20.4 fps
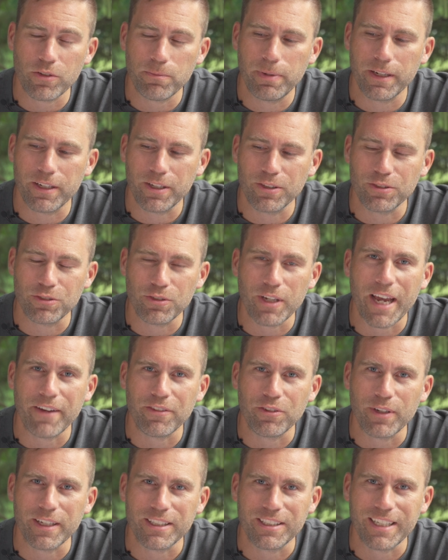because you
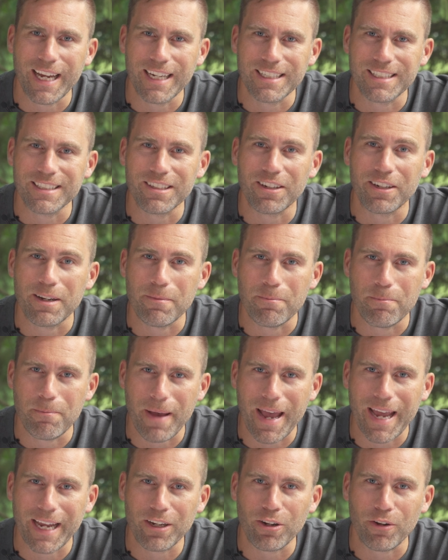have to attach it on the
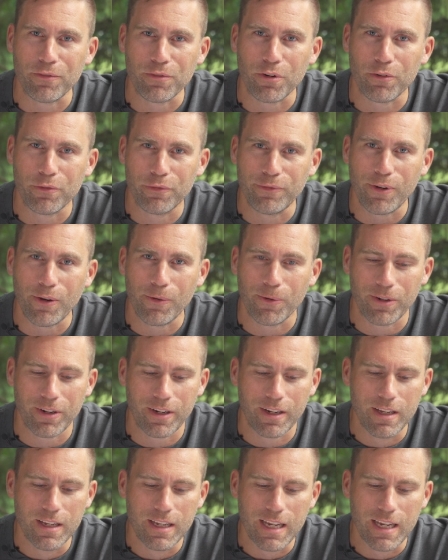back of your phone.